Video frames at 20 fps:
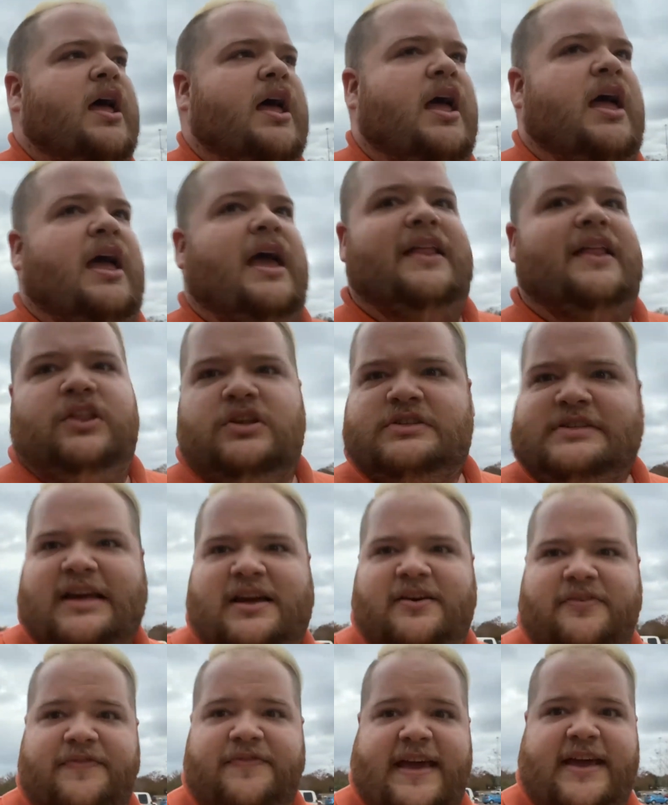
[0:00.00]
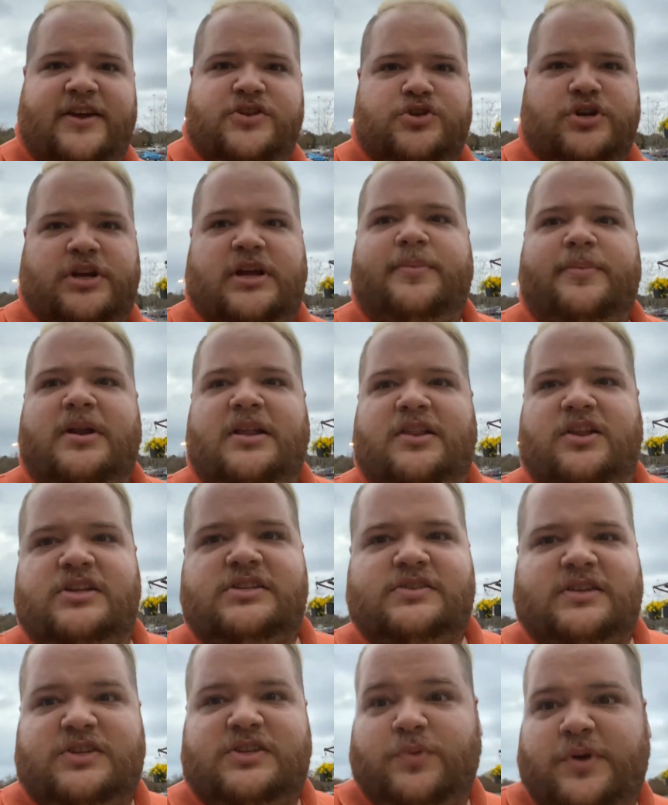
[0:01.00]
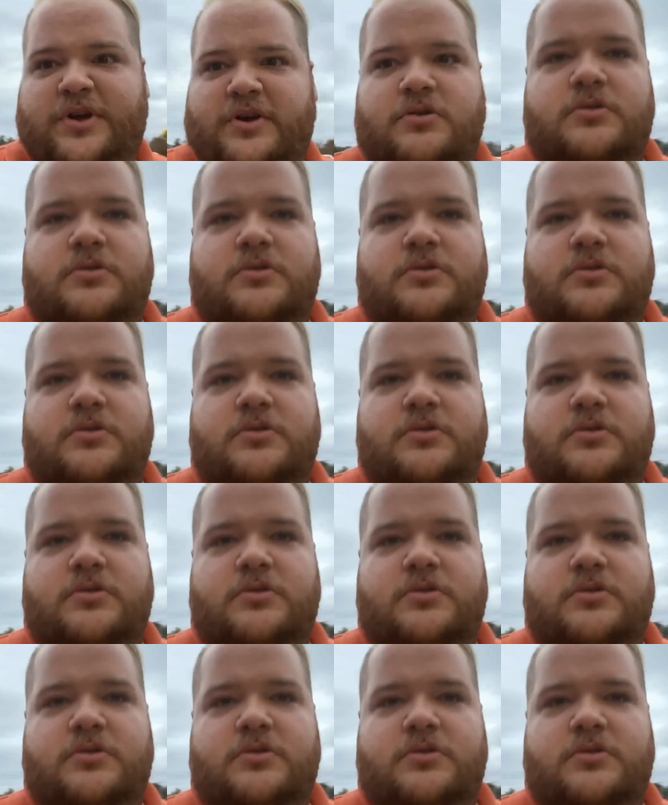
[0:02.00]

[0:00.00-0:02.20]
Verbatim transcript: it looks like a fake tree, but it looks, it's real.